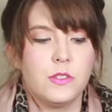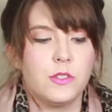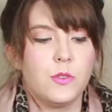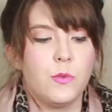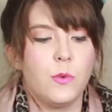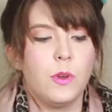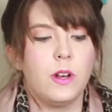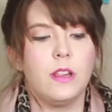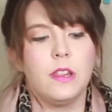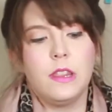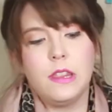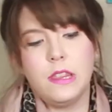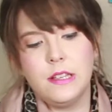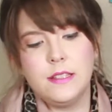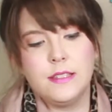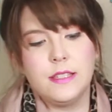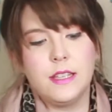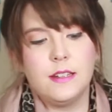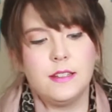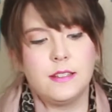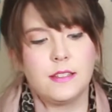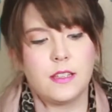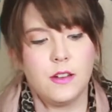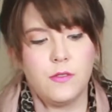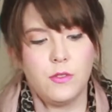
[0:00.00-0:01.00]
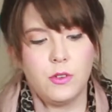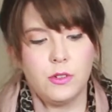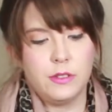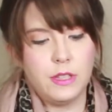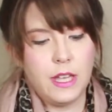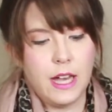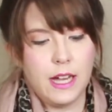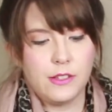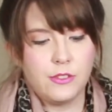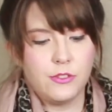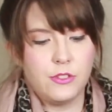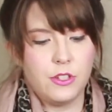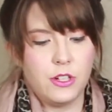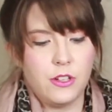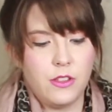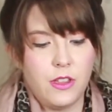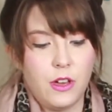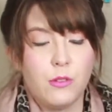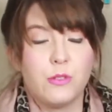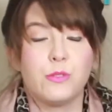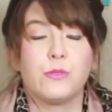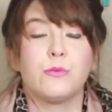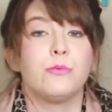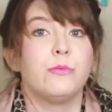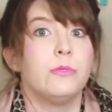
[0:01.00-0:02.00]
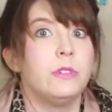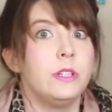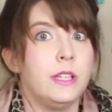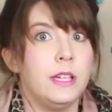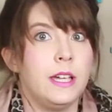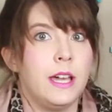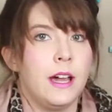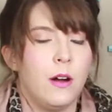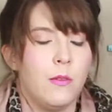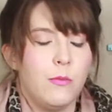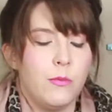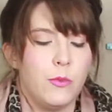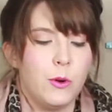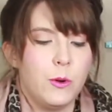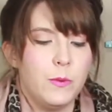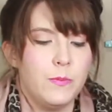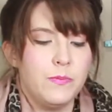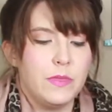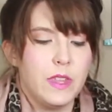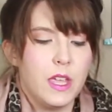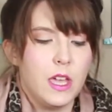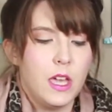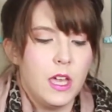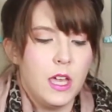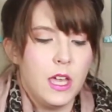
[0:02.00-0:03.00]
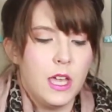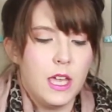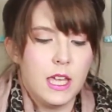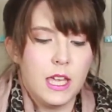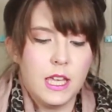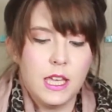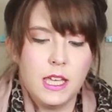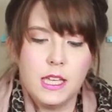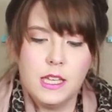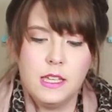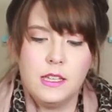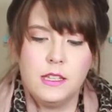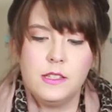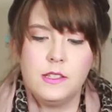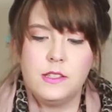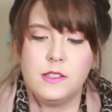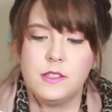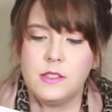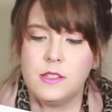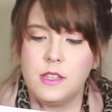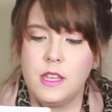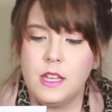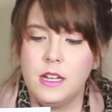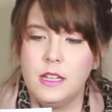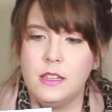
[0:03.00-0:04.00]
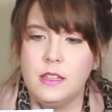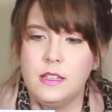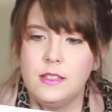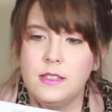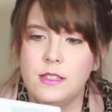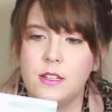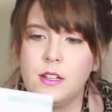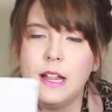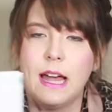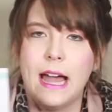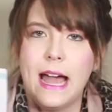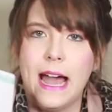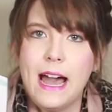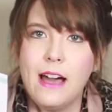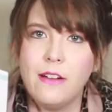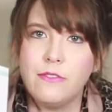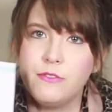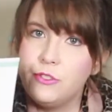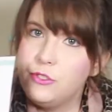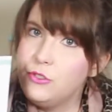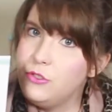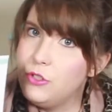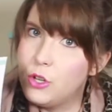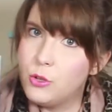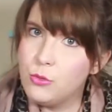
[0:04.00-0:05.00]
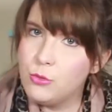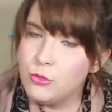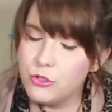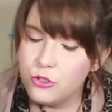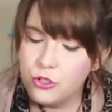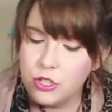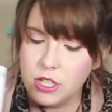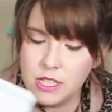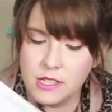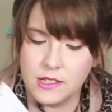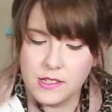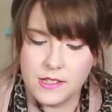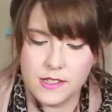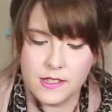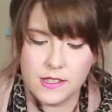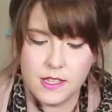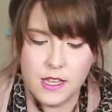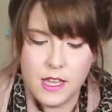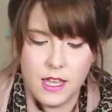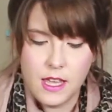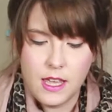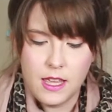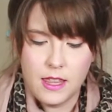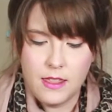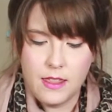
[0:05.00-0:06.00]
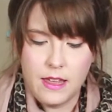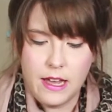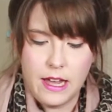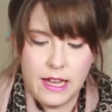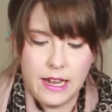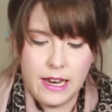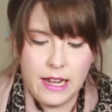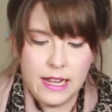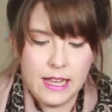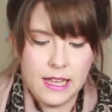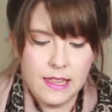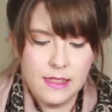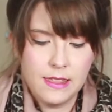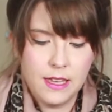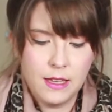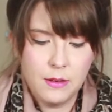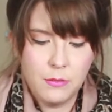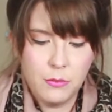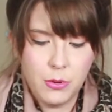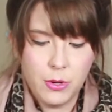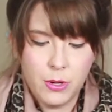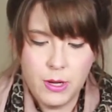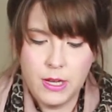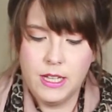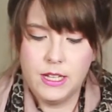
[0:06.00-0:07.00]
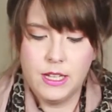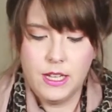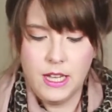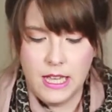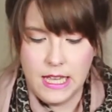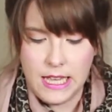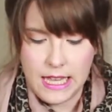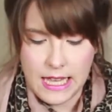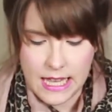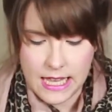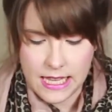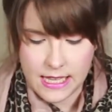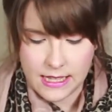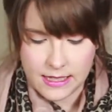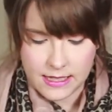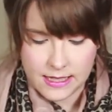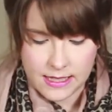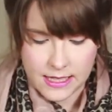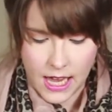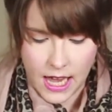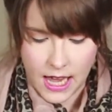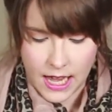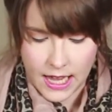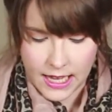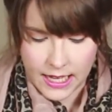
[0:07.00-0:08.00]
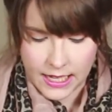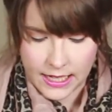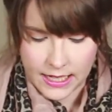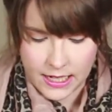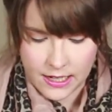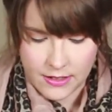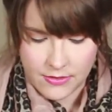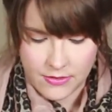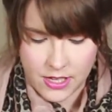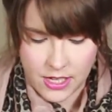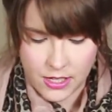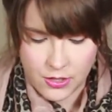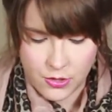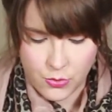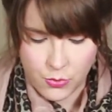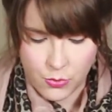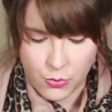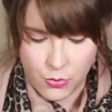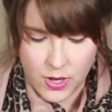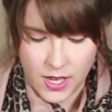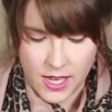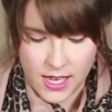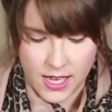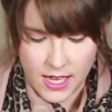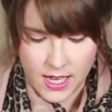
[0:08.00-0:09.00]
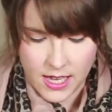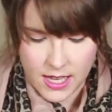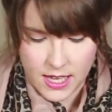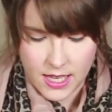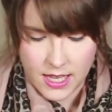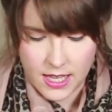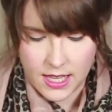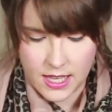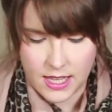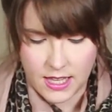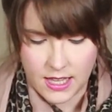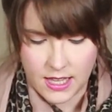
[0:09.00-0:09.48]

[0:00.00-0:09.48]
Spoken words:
So one of the things I discovered last year that was really helpful is getting these little halved note sheets that I can then put inside of each week.